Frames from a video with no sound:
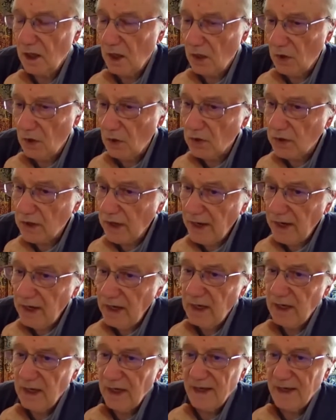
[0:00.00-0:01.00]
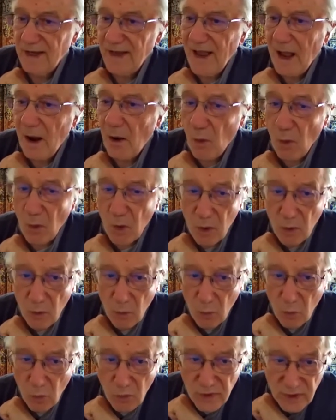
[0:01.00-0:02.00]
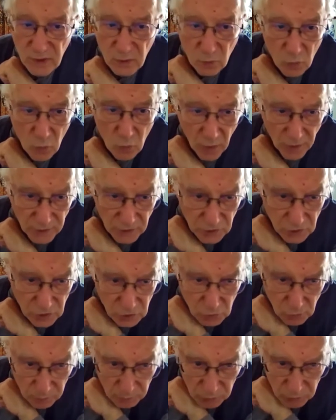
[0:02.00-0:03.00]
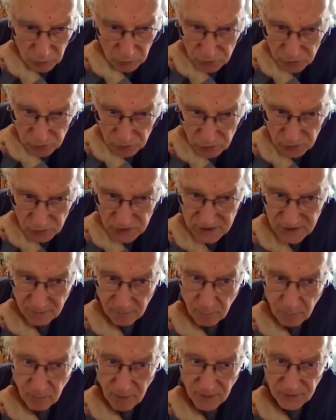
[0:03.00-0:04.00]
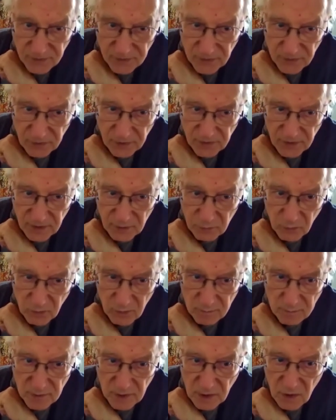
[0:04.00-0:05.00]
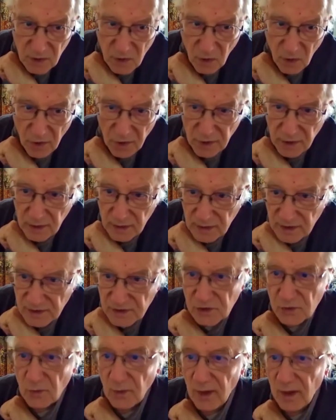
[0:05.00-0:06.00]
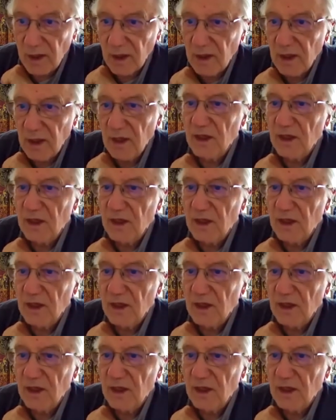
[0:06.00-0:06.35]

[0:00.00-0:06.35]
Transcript: Okay, now we want to produce a pattern that will be going this way.